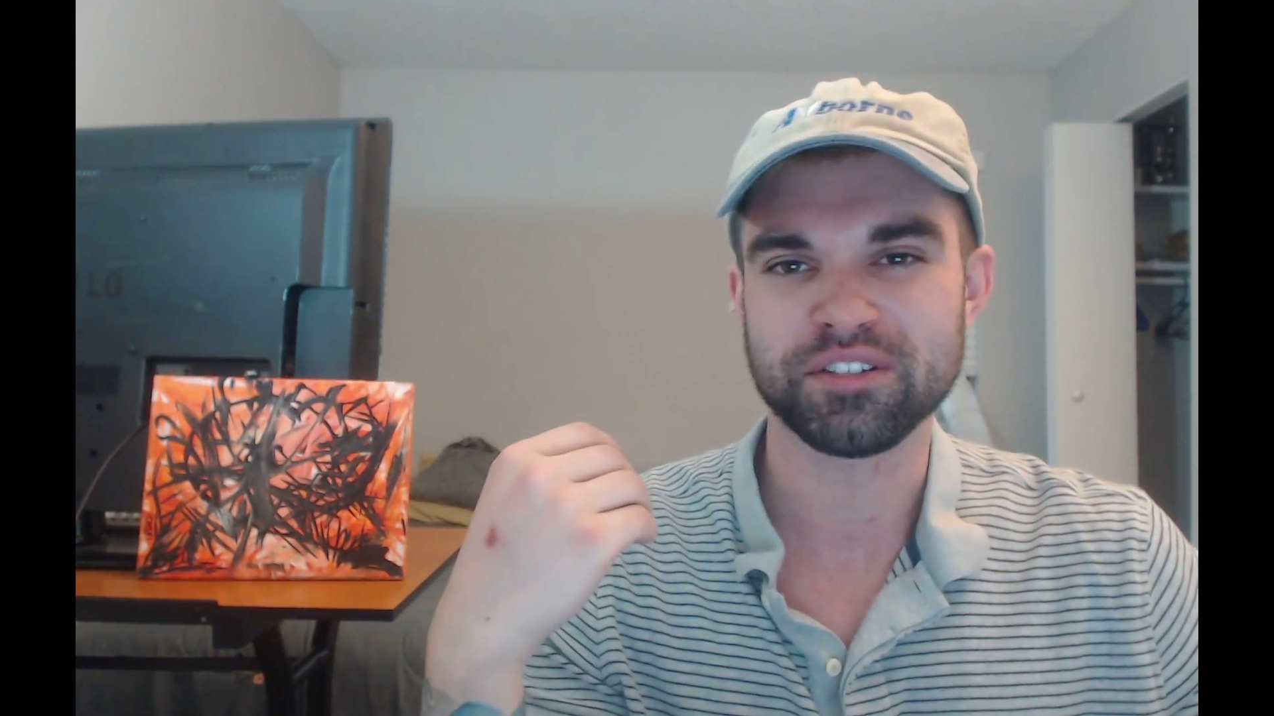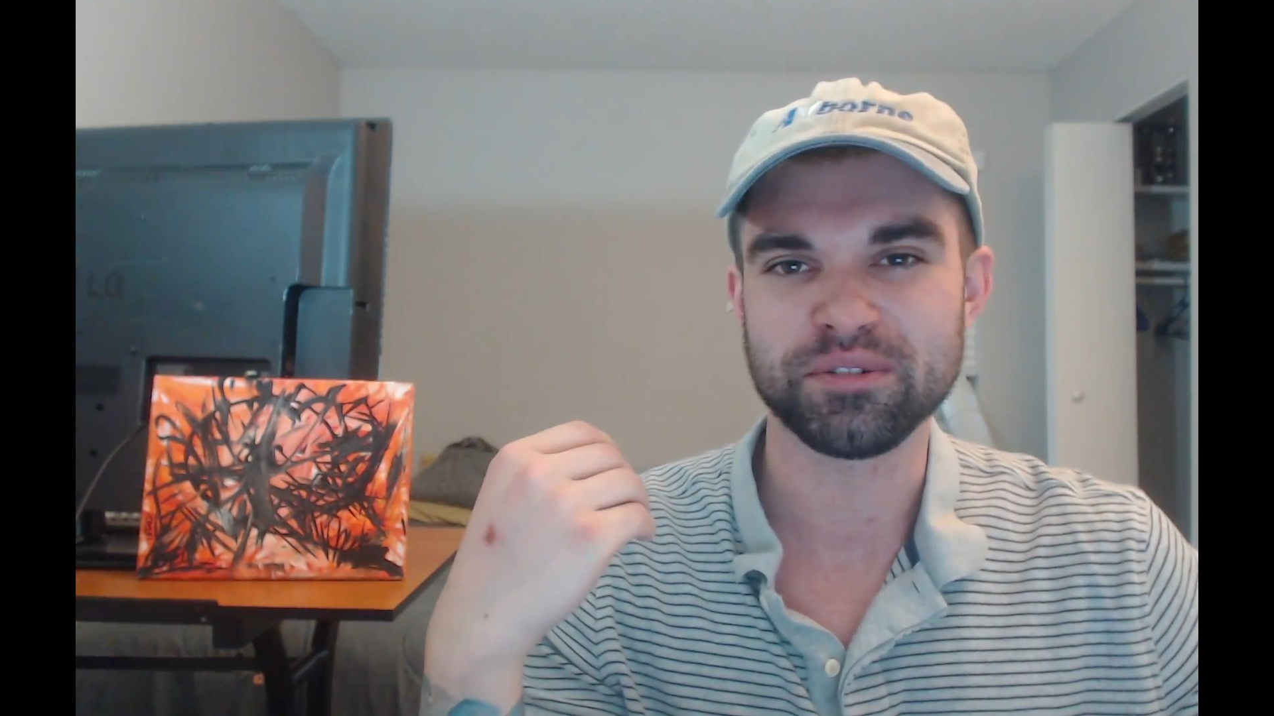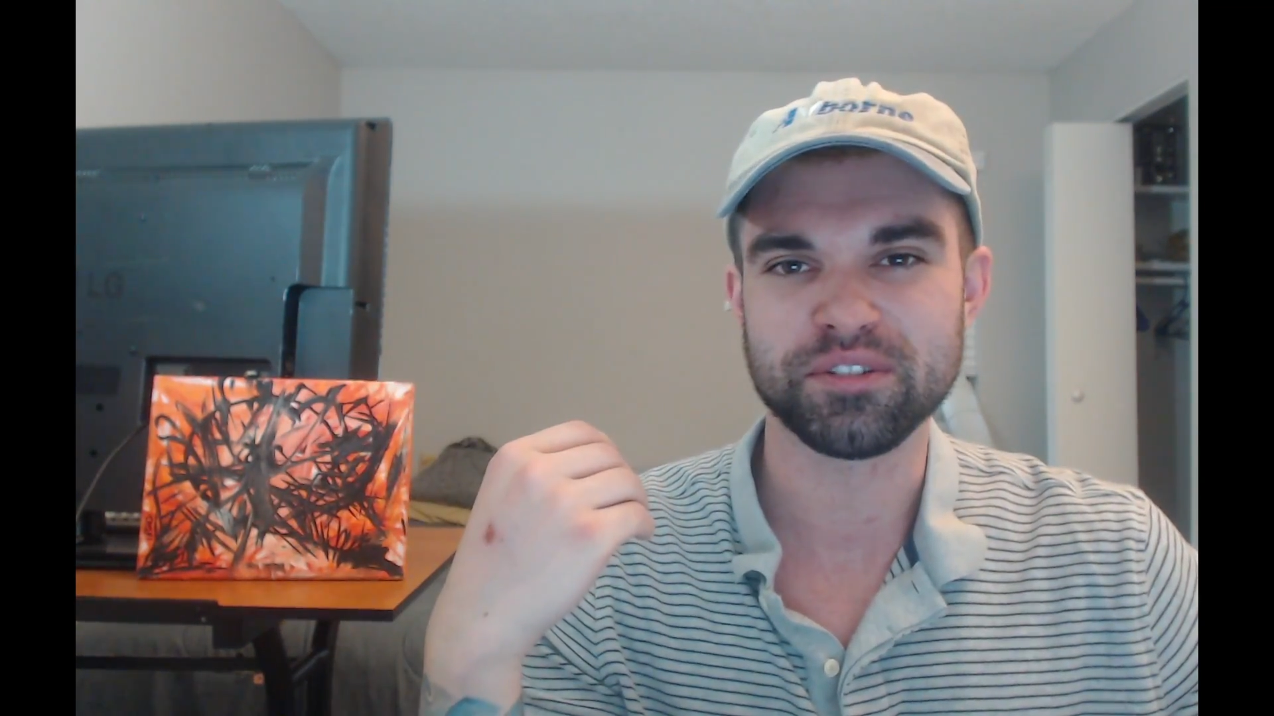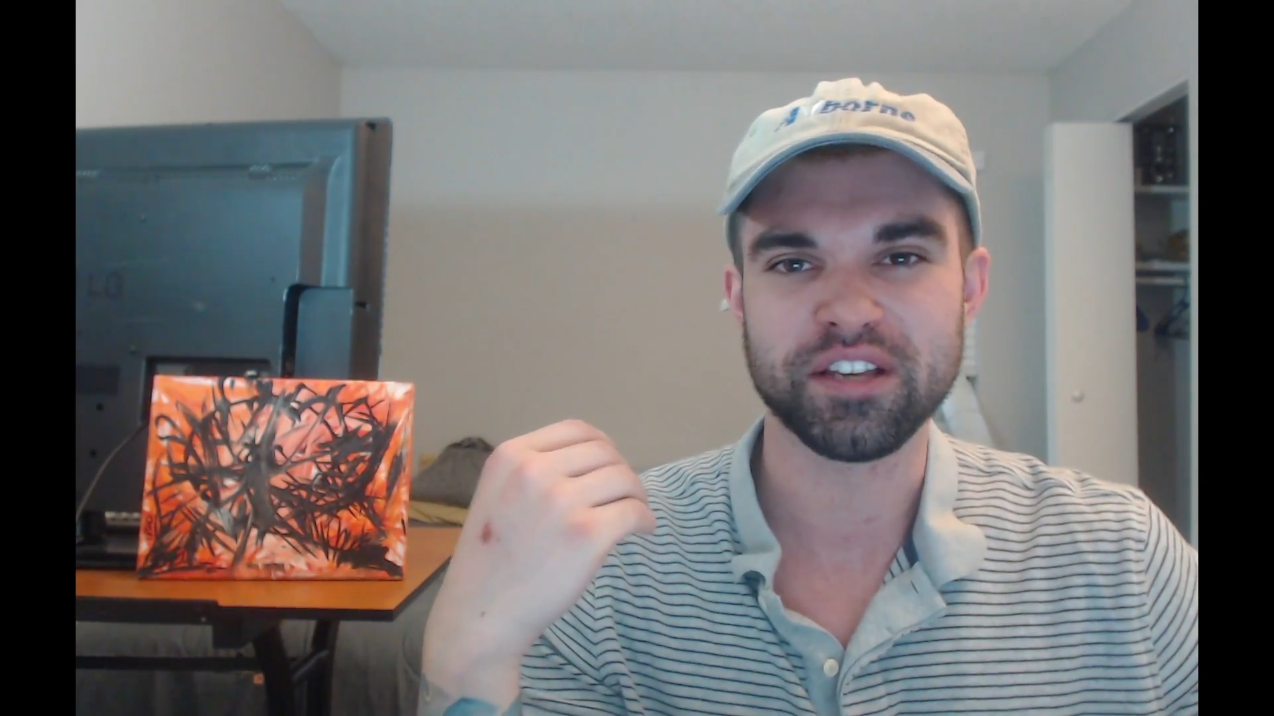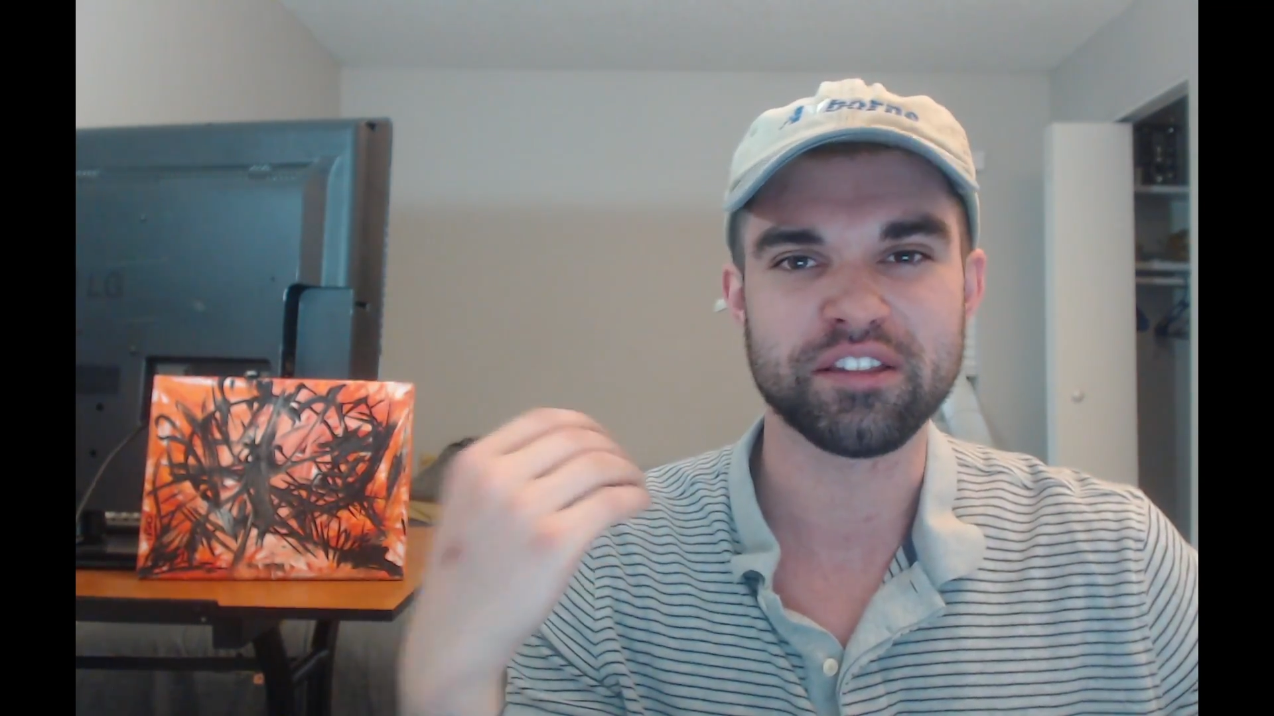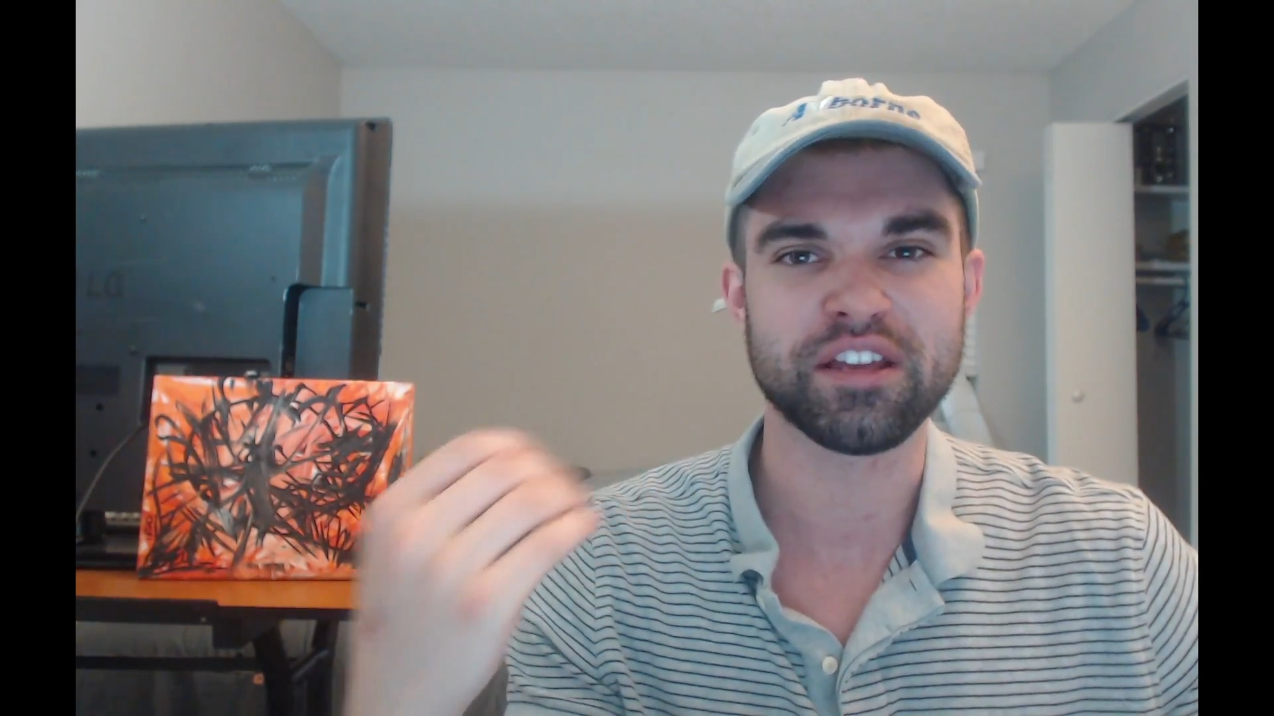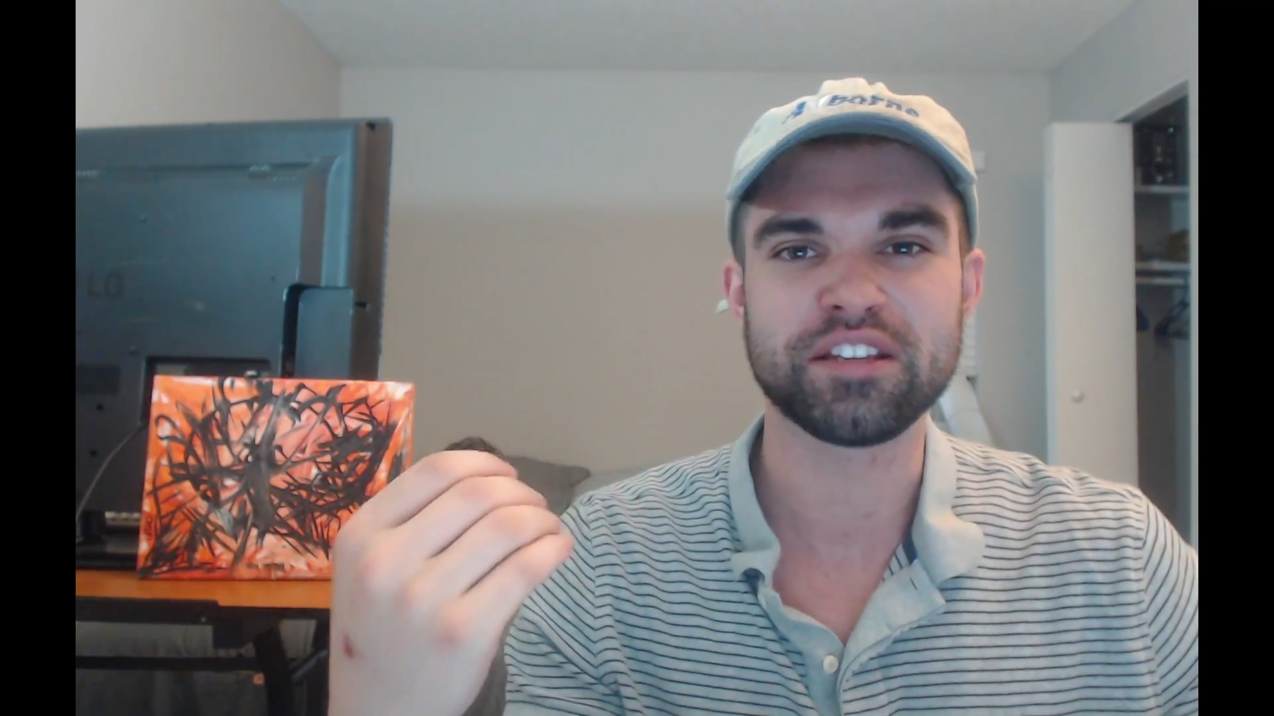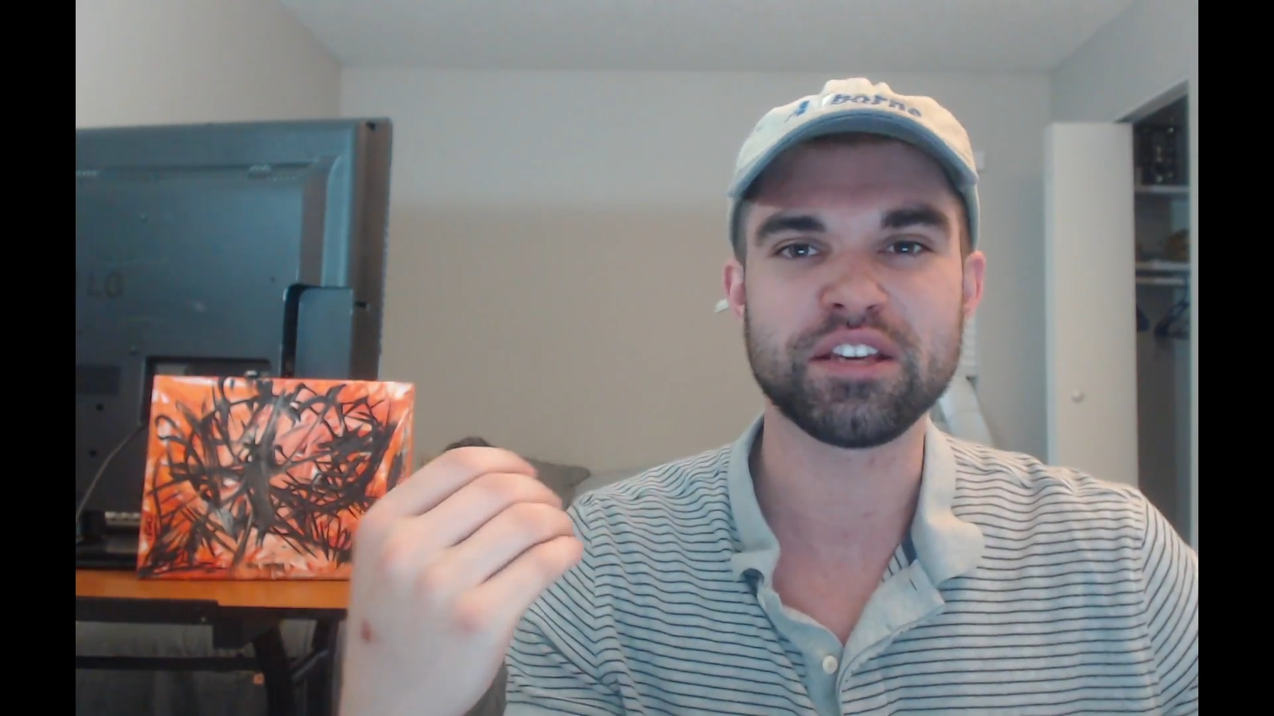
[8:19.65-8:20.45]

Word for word: to say thank